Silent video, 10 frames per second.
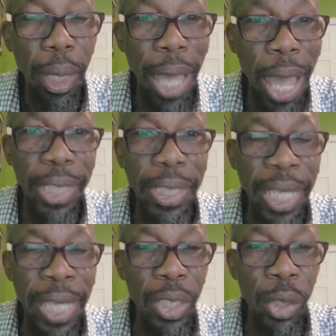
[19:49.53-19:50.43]

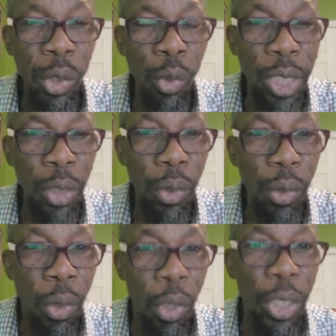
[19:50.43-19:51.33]
access to the
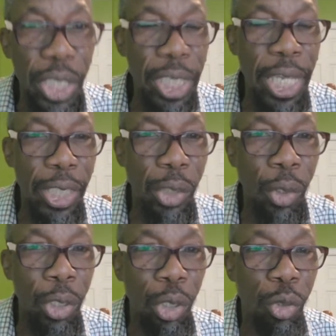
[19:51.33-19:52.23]
OECS
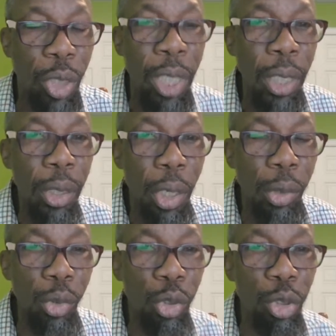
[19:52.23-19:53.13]
country
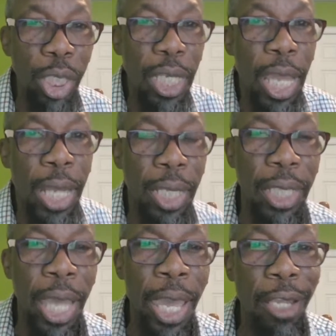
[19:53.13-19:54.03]
down to Trinidad
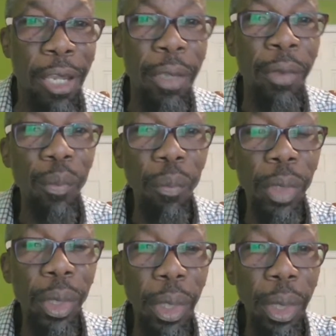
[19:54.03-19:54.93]
and Guyana,
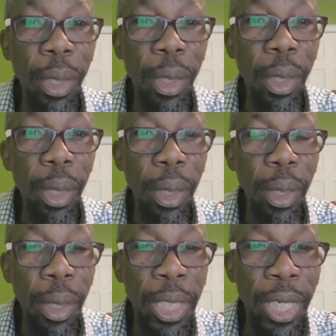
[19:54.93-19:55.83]

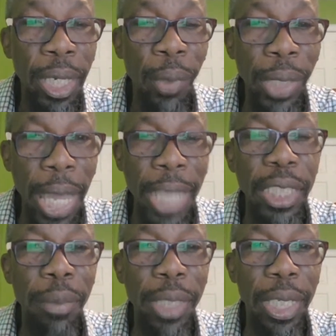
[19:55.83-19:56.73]
they will
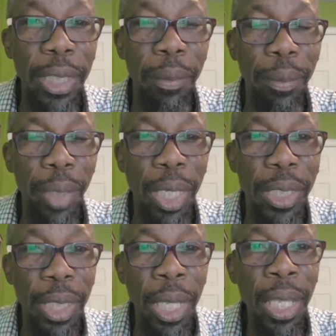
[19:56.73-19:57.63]
assimilate,
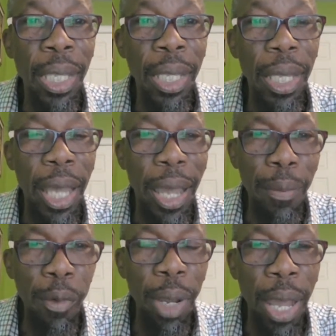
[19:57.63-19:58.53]
because I
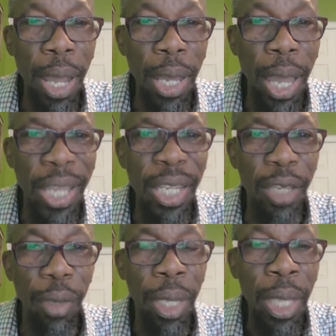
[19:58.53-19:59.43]

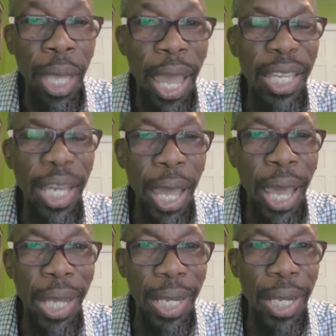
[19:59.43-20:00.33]
I
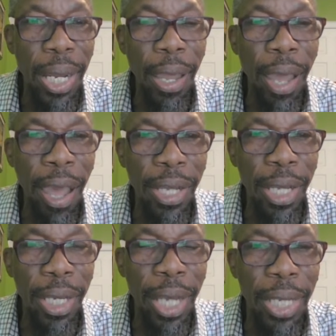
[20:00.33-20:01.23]
had
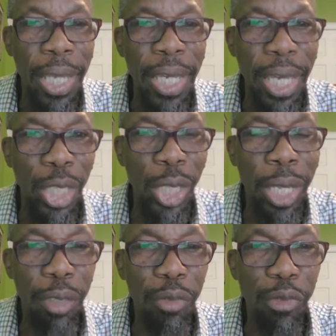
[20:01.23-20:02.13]
a lot of
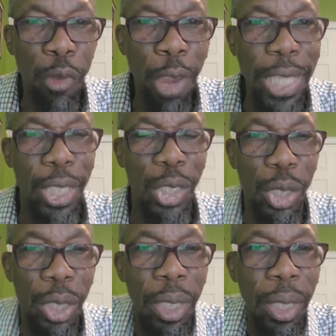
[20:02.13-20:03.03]
Haitian friends,